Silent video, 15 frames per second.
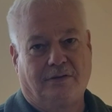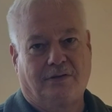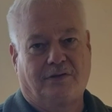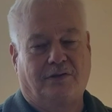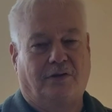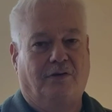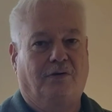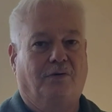
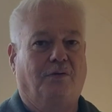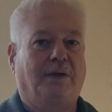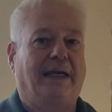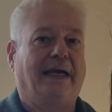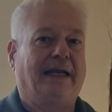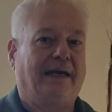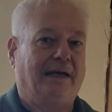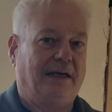So we
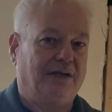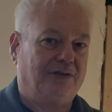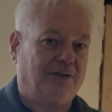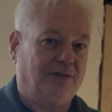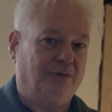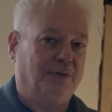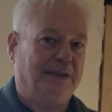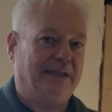had an
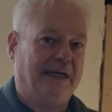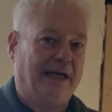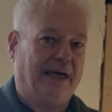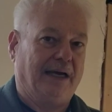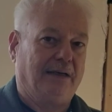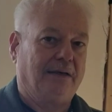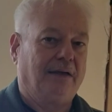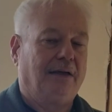issue with
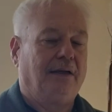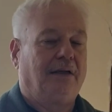that.